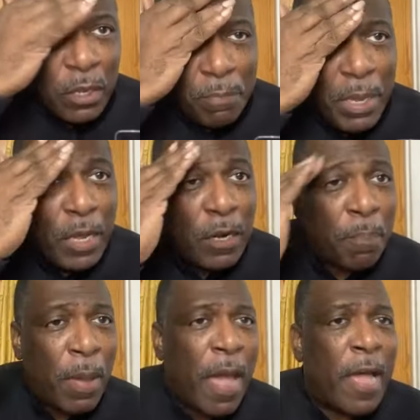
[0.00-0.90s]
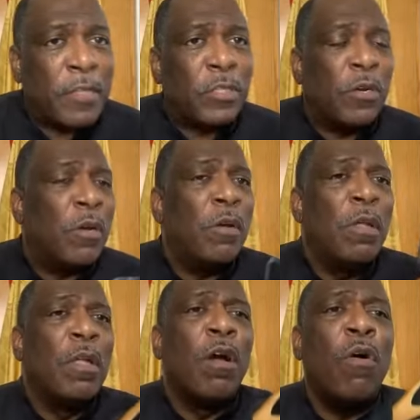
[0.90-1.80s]
be it a pastor
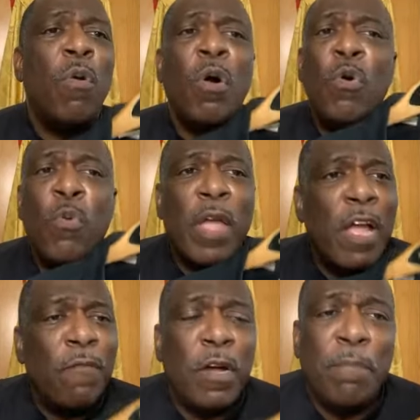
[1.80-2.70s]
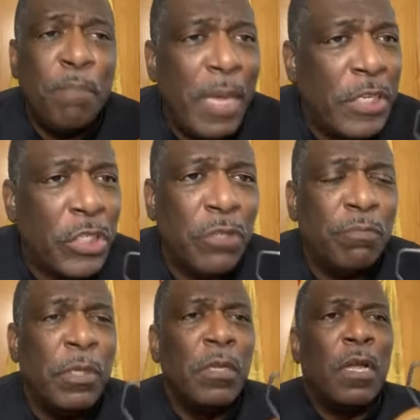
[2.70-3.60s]
or whoever, a bishop,